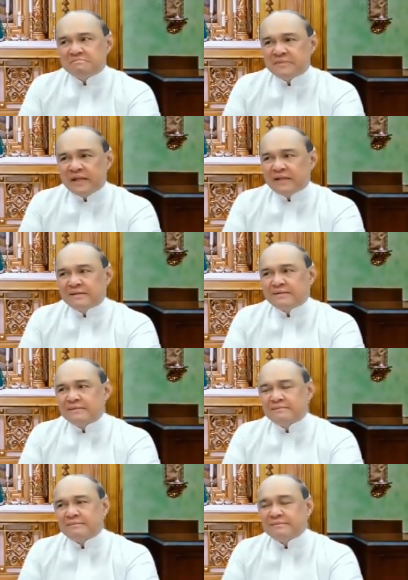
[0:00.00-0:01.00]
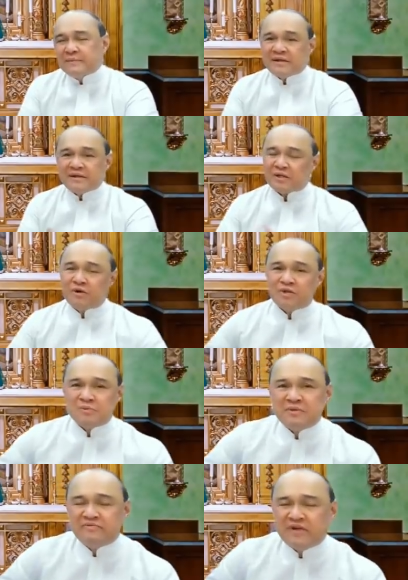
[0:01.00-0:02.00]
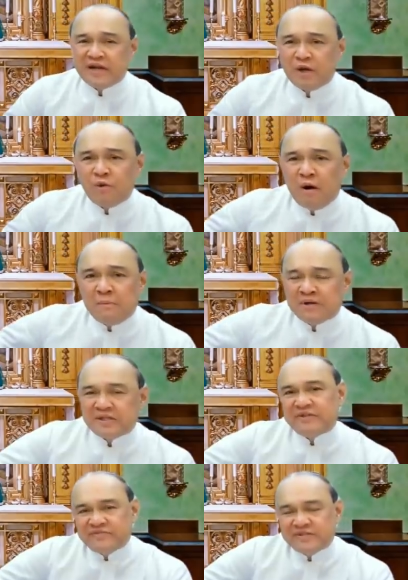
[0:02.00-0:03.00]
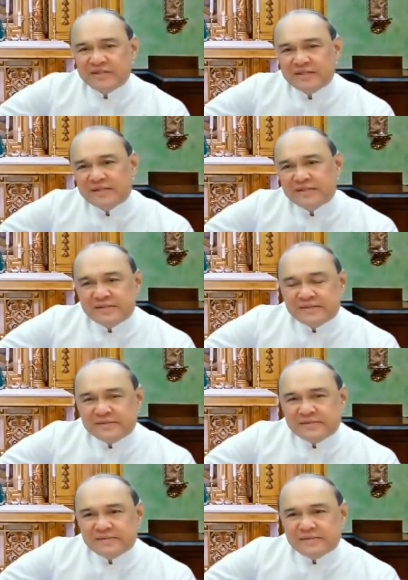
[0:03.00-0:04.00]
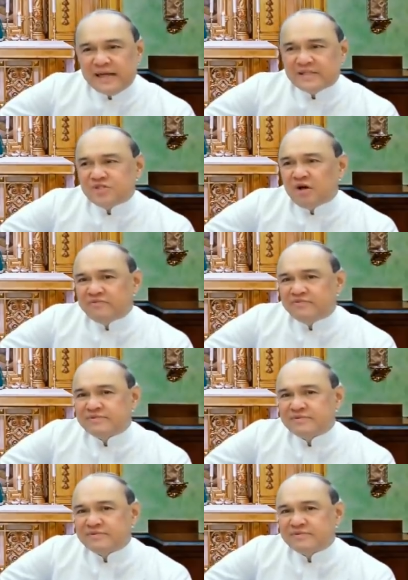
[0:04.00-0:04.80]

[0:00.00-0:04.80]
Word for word: then they're not going to be very cooperative. Hands off.